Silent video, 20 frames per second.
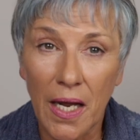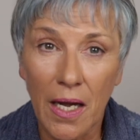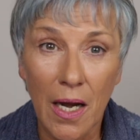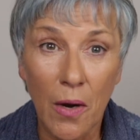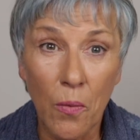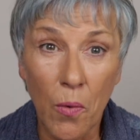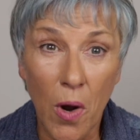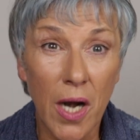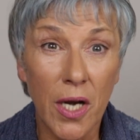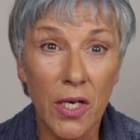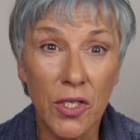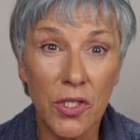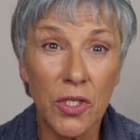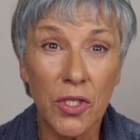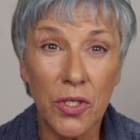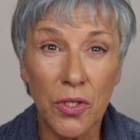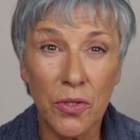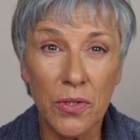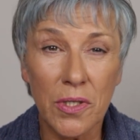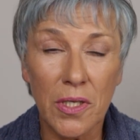and I wanted
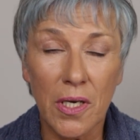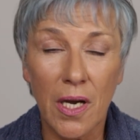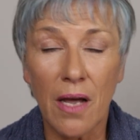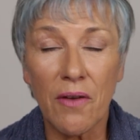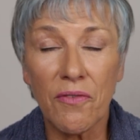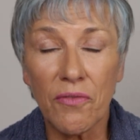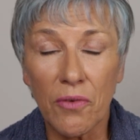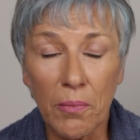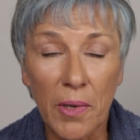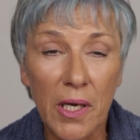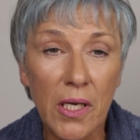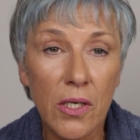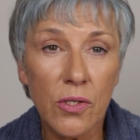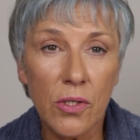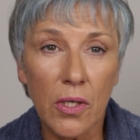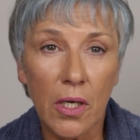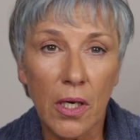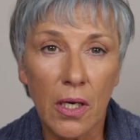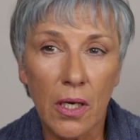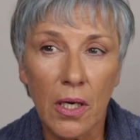to use an
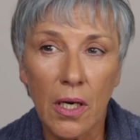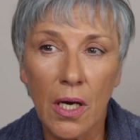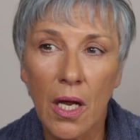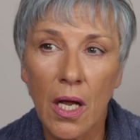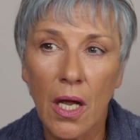affirmation,